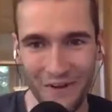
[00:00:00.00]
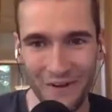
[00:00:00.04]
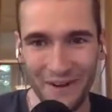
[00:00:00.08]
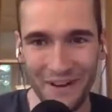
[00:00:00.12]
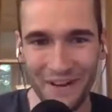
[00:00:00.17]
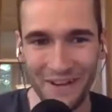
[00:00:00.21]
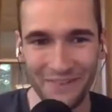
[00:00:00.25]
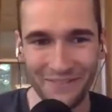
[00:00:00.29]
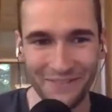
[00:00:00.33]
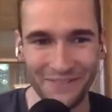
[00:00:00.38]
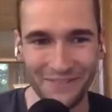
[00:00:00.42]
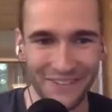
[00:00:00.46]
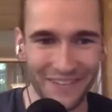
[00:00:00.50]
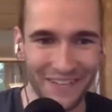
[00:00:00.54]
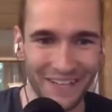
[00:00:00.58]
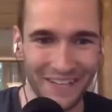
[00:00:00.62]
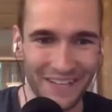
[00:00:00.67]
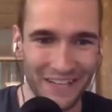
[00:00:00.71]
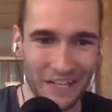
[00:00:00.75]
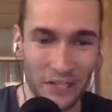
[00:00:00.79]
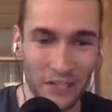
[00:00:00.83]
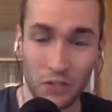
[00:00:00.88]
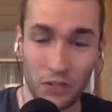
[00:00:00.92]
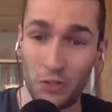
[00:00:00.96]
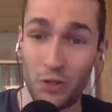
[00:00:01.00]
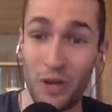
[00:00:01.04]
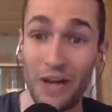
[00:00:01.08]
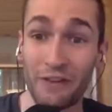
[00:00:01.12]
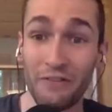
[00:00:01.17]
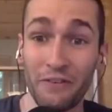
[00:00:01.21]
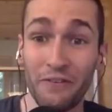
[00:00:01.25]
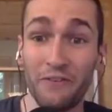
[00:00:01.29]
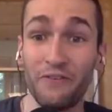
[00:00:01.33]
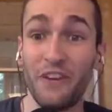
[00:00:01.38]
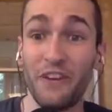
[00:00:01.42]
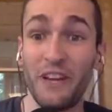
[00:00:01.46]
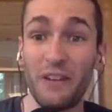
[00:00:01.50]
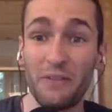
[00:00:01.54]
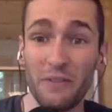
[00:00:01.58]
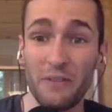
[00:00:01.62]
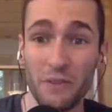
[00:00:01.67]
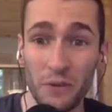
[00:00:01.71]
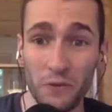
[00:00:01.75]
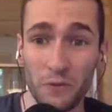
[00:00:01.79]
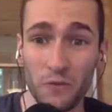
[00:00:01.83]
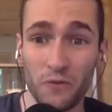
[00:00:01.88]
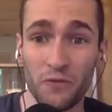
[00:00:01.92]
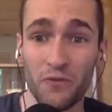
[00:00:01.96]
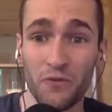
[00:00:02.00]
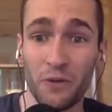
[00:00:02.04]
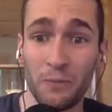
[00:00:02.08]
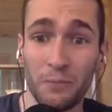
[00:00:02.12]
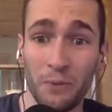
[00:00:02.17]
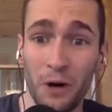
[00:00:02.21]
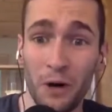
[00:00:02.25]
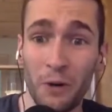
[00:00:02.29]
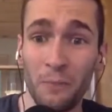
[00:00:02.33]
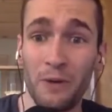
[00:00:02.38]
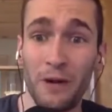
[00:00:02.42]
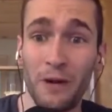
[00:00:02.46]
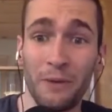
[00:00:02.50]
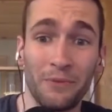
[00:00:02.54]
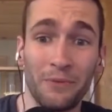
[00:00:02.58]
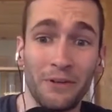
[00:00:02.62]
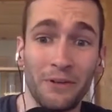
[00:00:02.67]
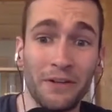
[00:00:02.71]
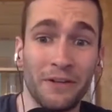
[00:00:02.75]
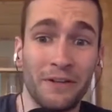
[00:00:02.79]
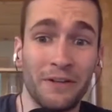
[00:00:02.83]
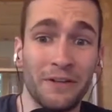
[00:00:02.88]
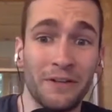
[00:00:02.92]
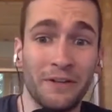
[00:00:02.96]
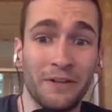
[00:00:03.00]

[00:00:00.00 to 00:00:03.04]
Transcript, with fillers: enough. Do you have a favorite football memory?